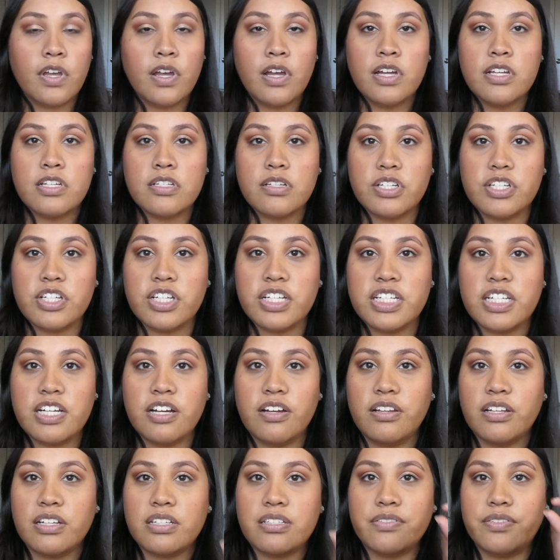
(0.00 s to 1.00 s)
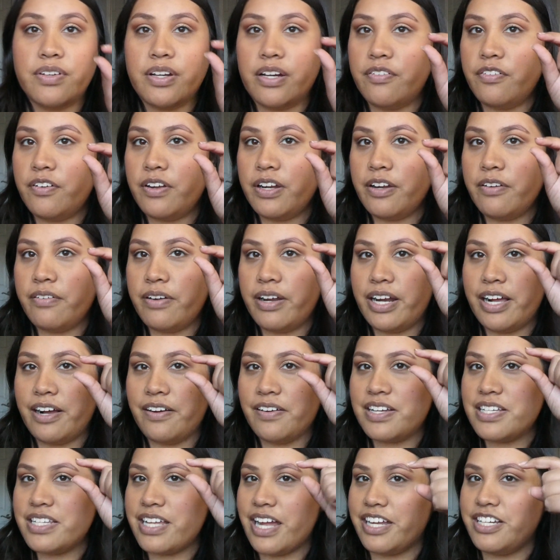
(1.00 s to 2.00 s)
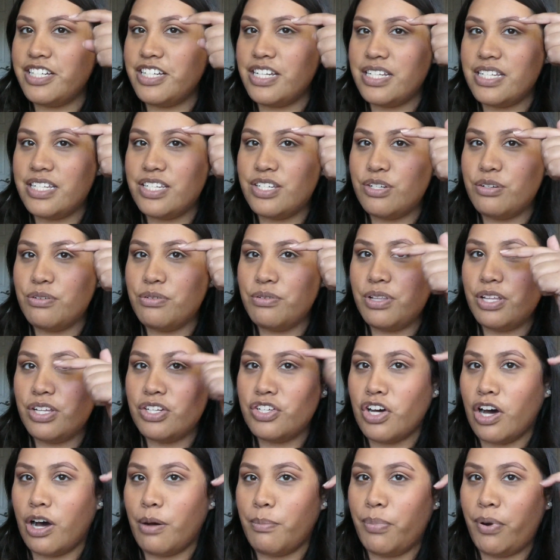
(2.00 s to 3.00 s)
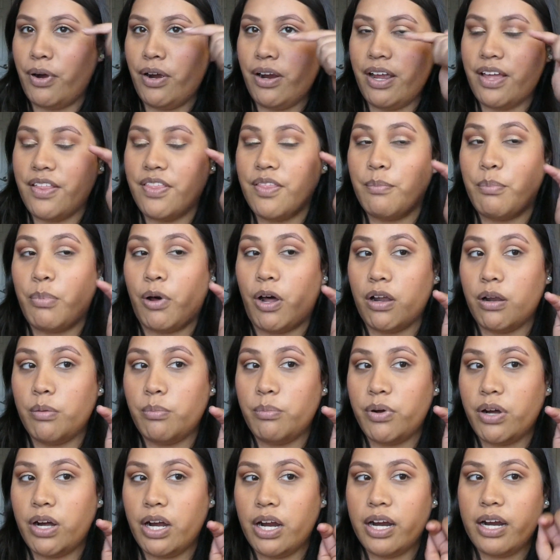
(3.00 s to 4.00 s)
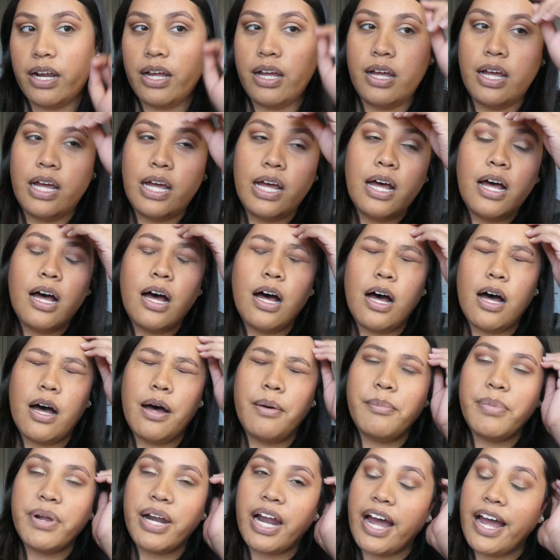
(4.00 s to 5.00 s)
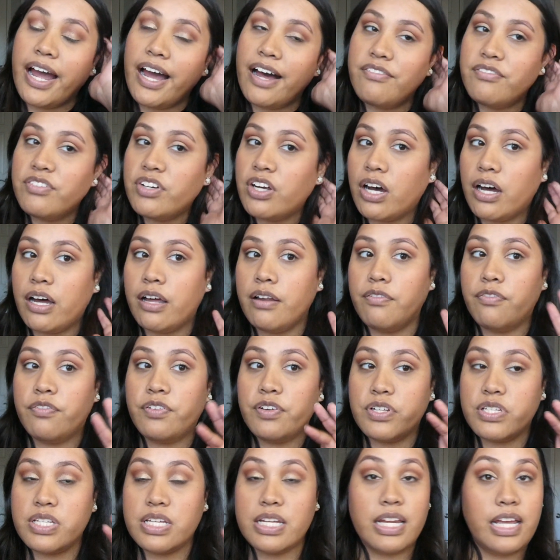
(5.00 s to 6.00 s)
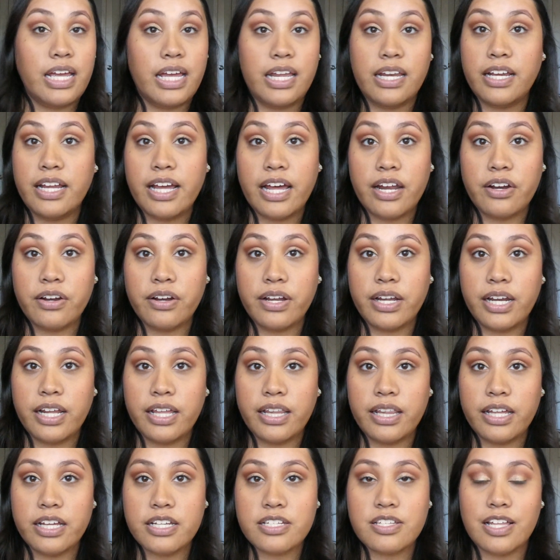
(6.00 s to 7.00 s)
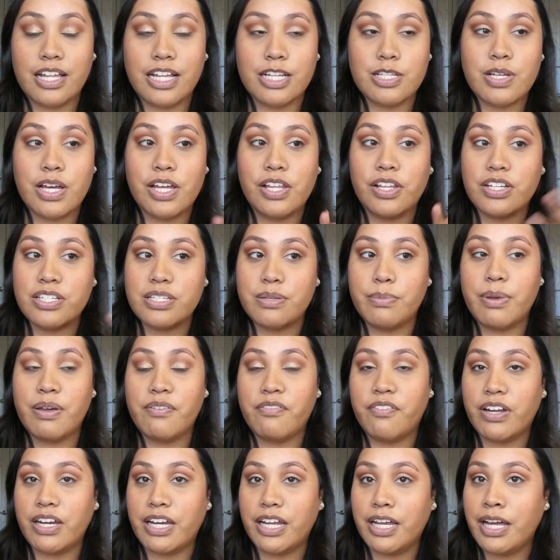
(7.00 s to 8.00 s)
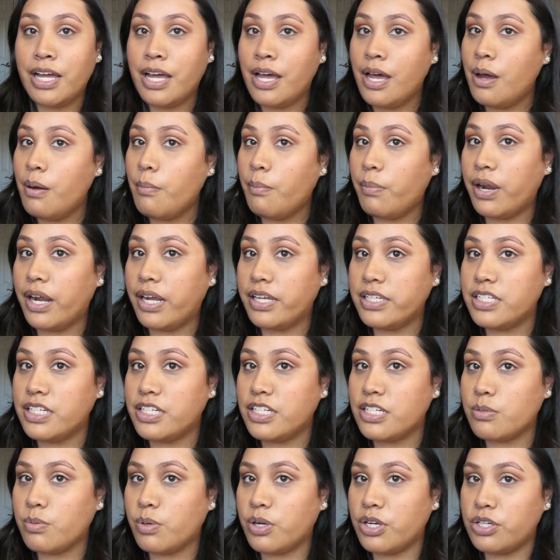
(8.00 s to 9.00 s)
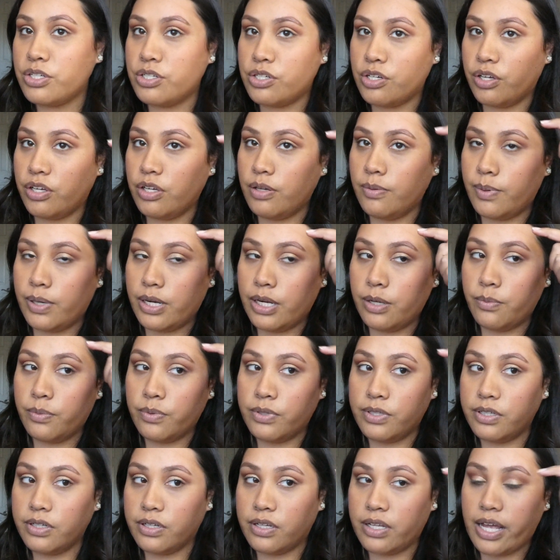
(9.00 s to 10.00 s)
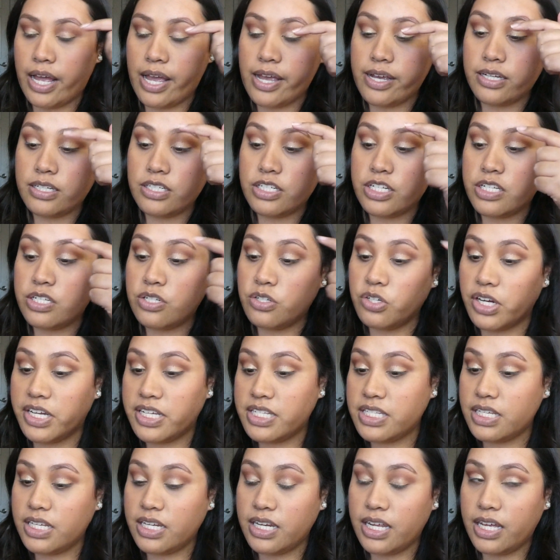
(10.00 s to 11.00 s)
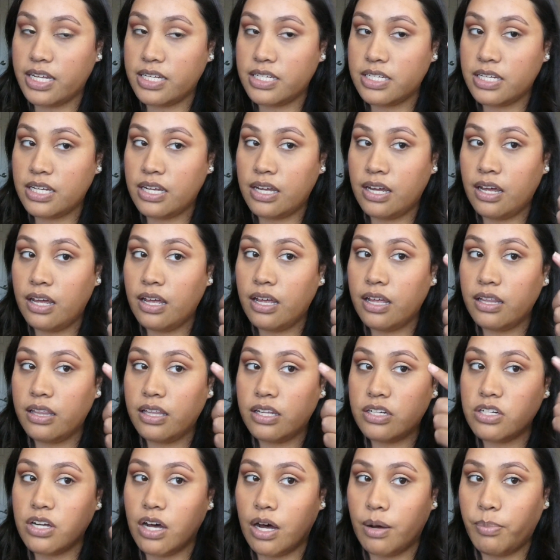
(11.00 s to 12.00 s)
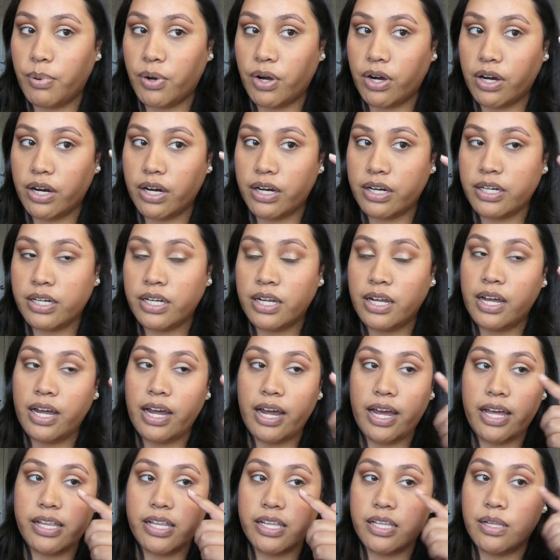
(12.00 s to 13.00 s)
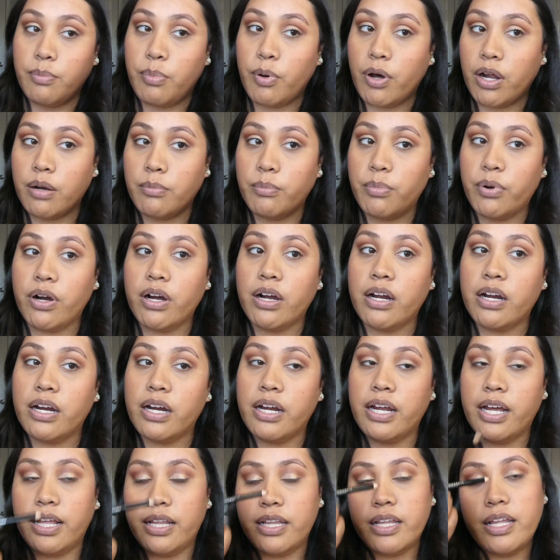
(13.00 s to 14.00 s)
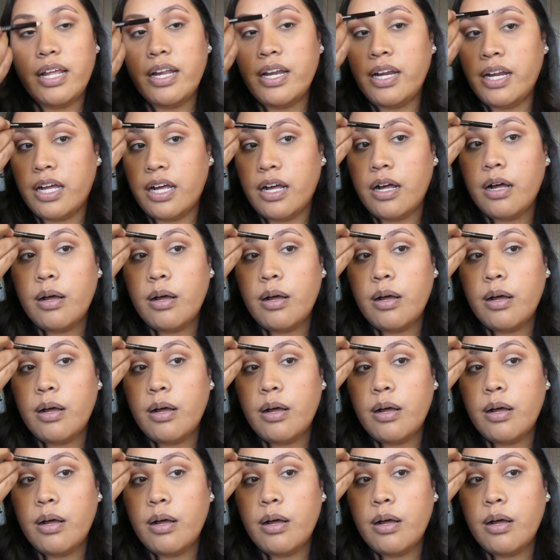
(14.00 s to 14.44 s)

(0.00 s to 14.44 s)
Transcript: So as you can tell, it looks very funny right now because I just drew the top part and the bottom part. But I have not filled it in yet or anything, so that's why it looks a bit funny. But I did just want to show you what it would look like just tracing it, the top part and then the bottom part, and then